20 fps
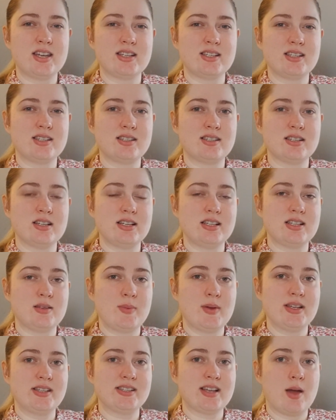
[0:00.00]
It's a
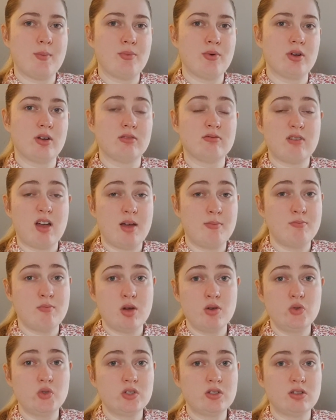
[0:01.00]
bit separate, and
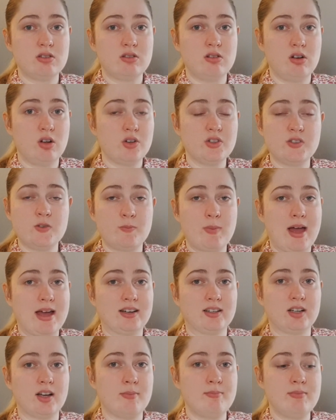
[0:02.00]
lots of
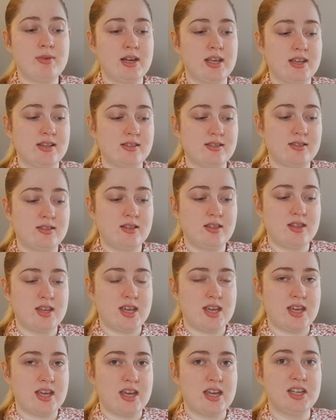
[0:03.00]
pattern companies,
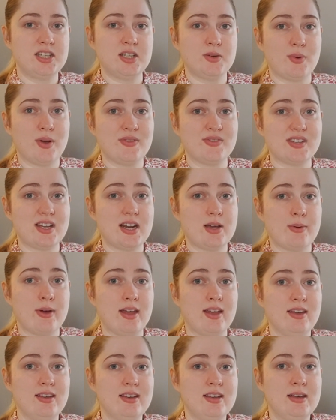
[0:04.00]
the indie ones
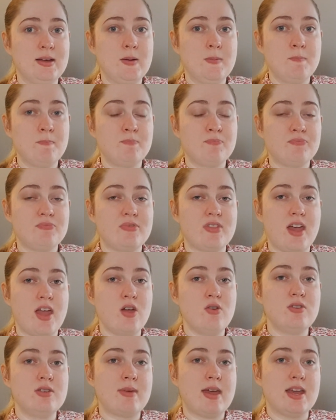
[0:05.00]
anyway, they
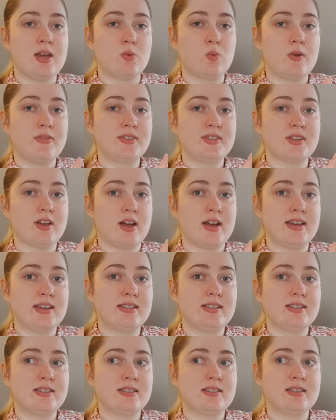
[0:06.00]
only make one
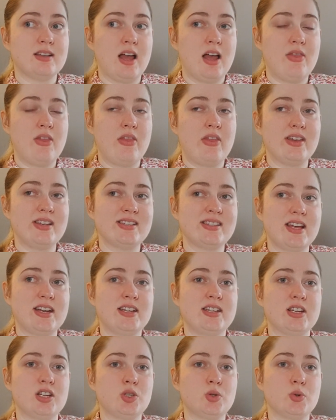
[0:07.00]
size and then they
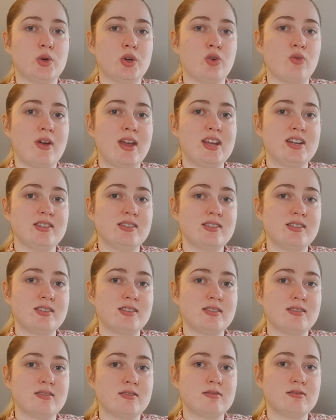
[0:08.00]
send it to a
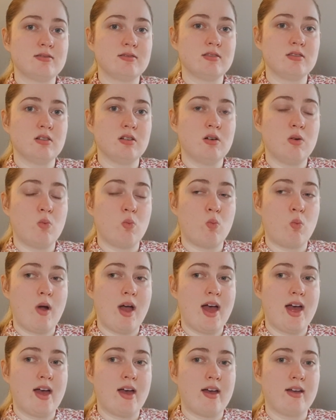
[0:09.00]
graders
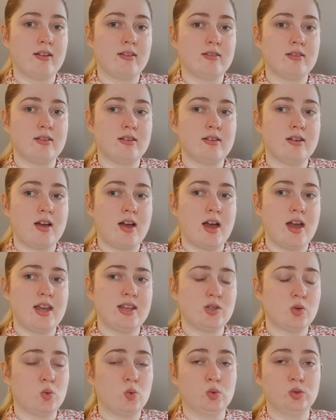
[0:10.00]
where
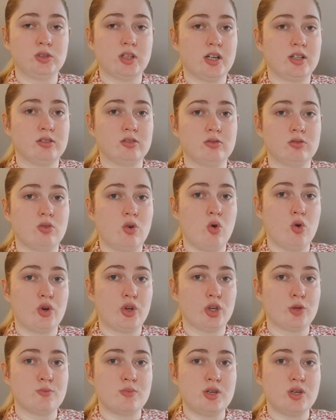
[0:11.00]
it's all done on a
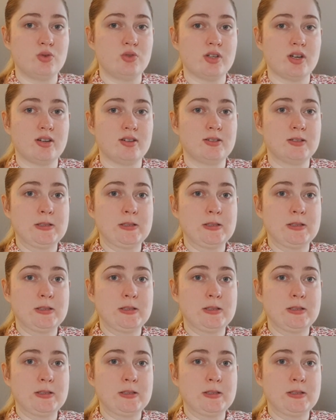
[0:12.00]
computer.